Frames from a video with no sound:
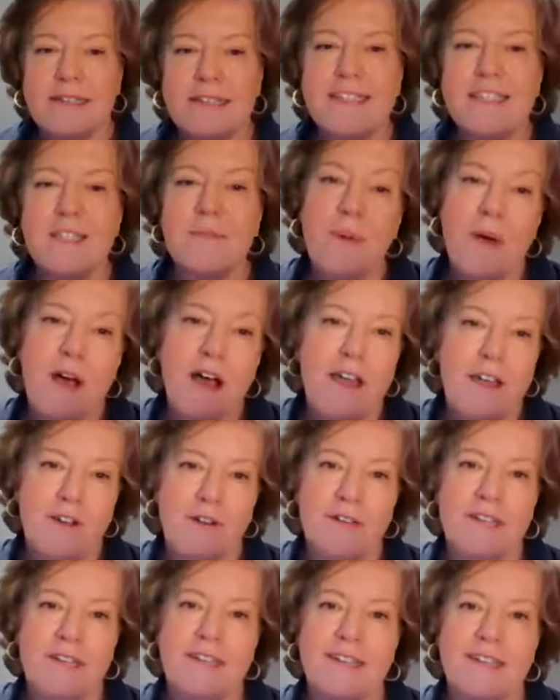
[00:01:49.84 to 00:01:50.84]

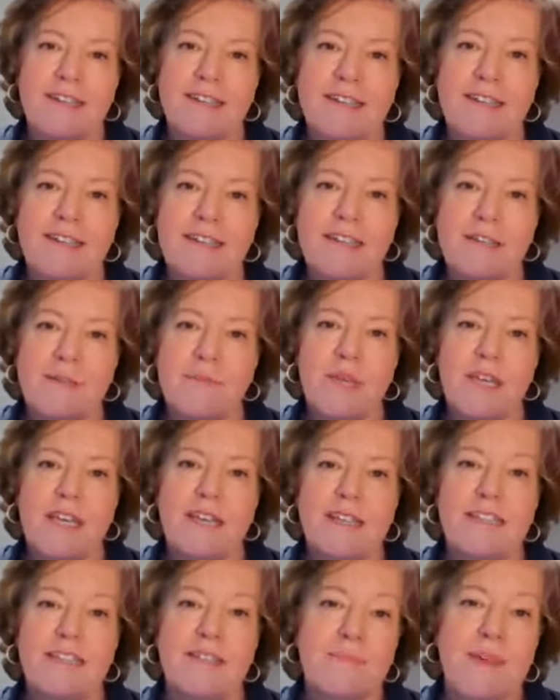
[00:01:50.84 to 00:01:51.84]
Inspired.
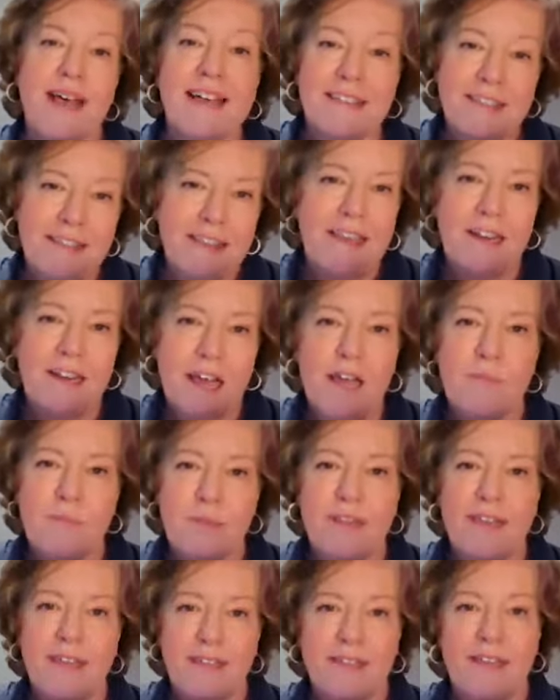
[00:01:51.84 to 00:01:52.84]
Because back then I
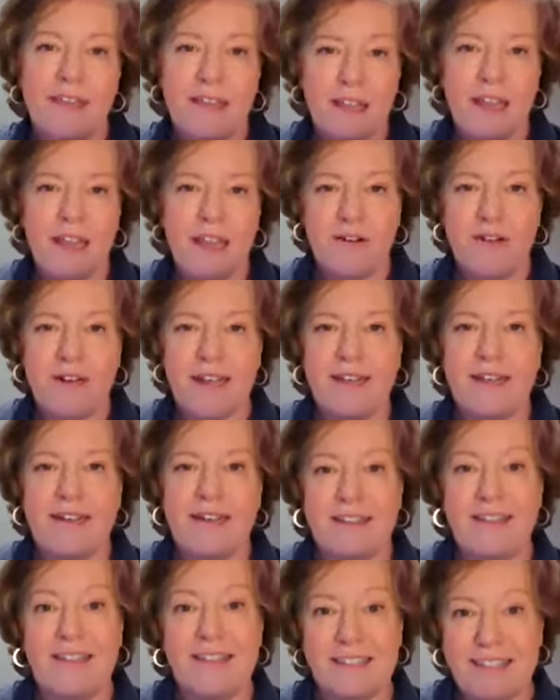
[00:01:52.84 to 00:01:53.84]
played the clarinet
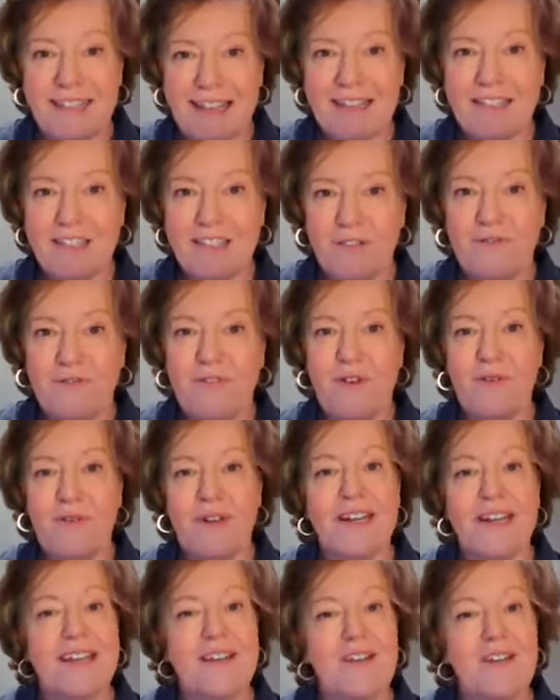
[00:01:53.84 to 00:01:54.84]
and the
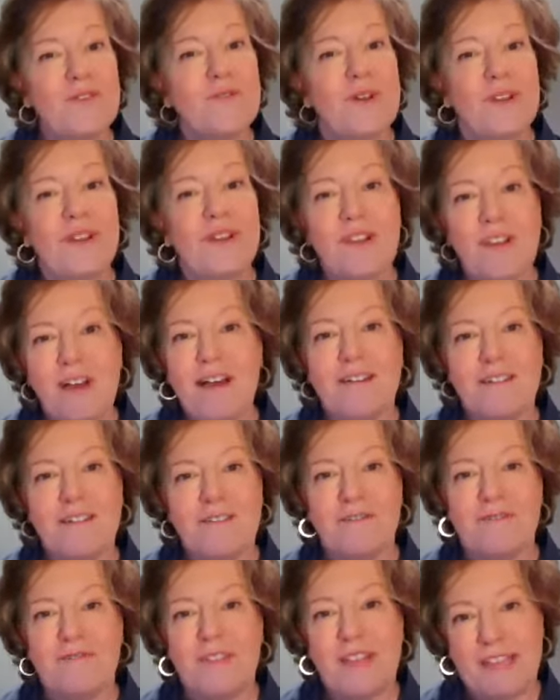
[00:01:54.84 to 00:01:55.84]
saxophone, and I knew a lot
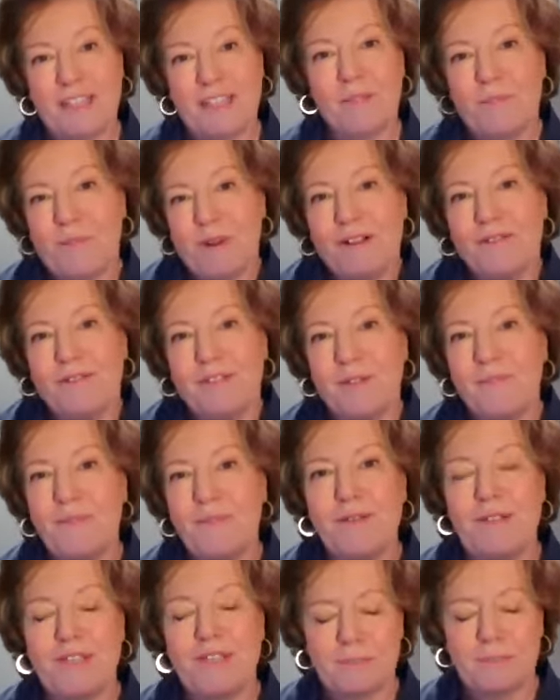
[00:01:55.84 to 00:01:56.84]
of Les Brown's
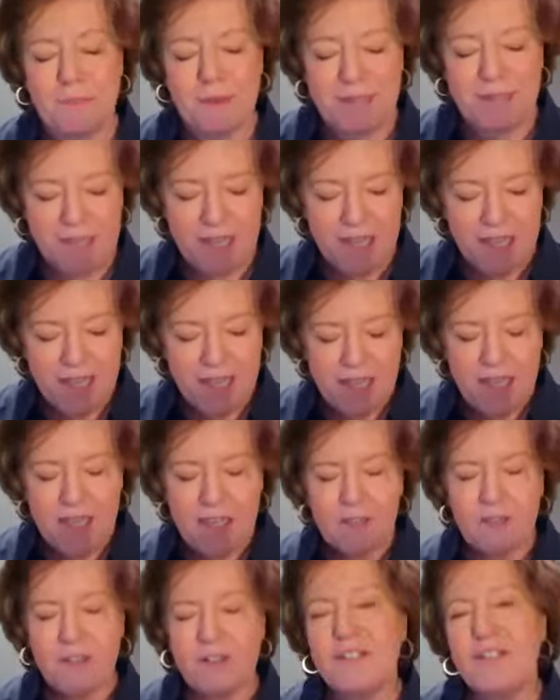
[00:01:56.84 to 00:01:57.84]
music. But
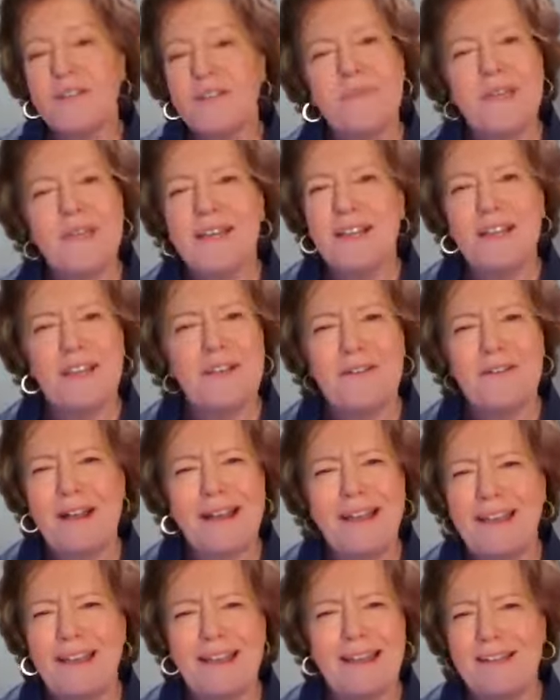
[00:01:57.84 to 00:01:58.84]
look, to be clear,
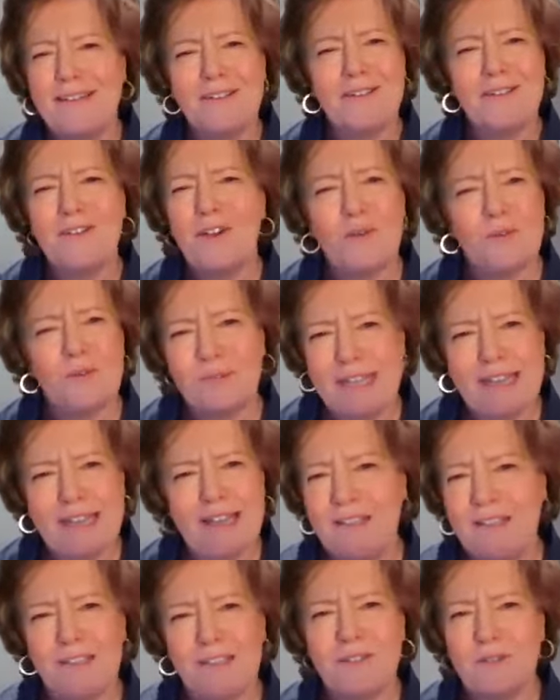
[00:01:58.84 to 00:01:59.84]
I had no
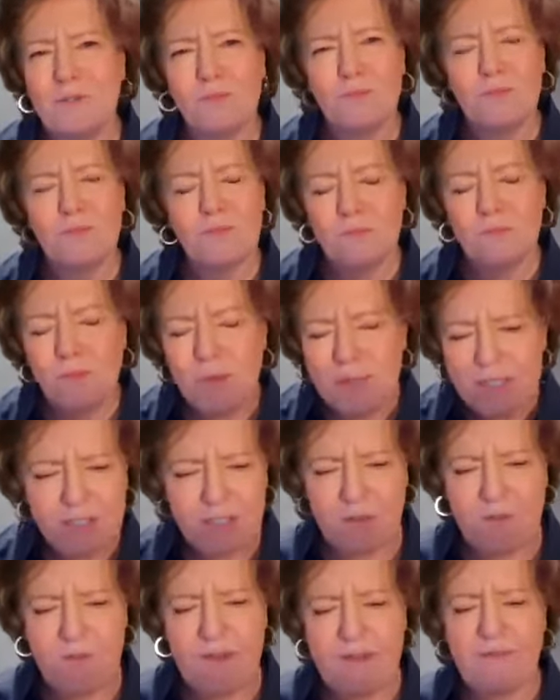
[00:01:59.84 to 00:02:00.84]
talent
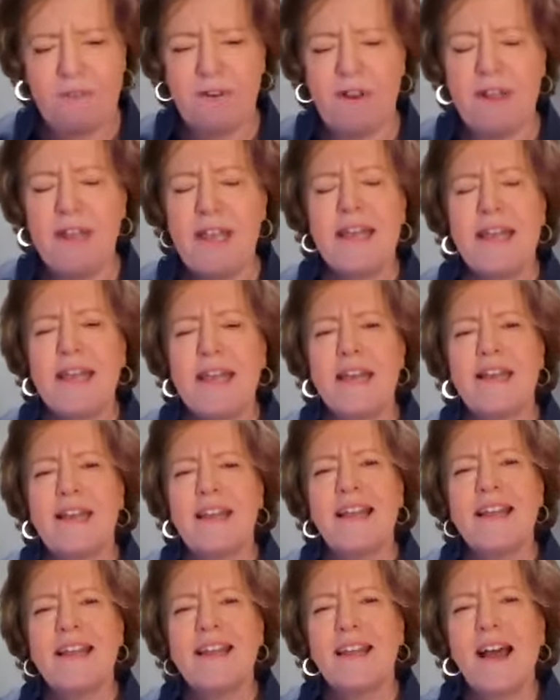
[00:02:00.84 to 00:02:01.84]
whatsoever.
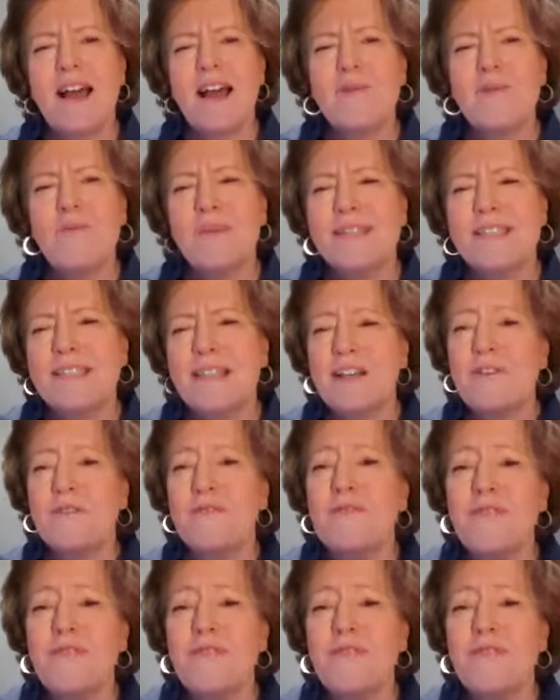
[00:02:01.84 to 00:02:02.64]
And I was a